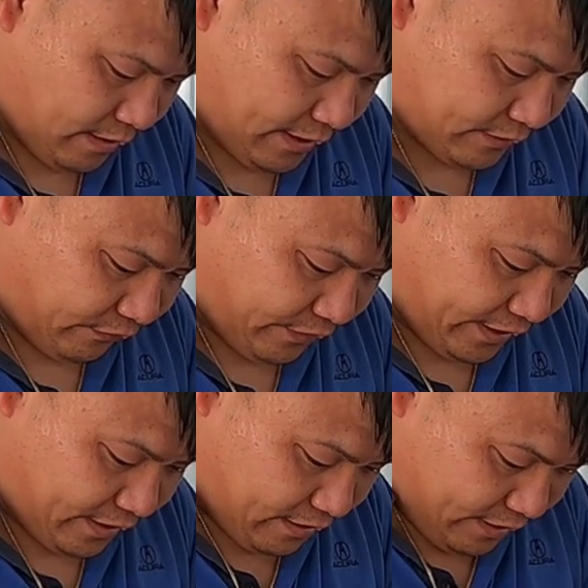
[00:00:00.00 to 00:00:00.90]
It's
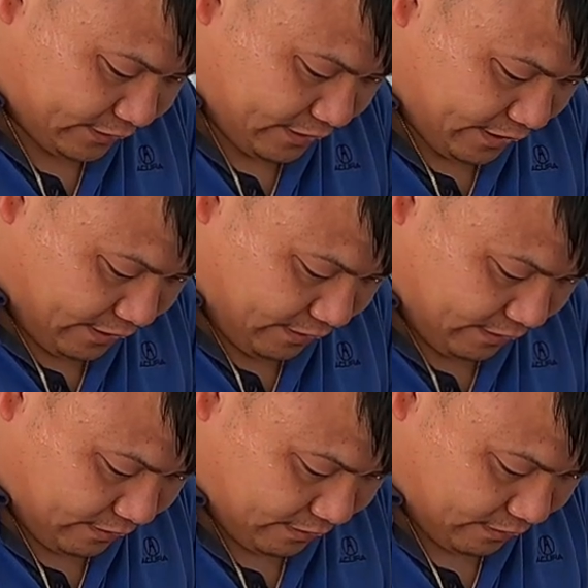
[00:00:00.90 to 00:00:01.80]
freaking hot today.
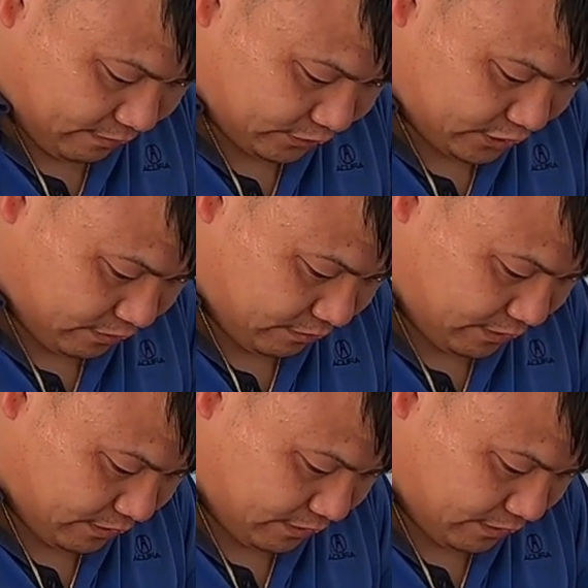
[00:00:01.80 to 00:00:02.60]
No joke.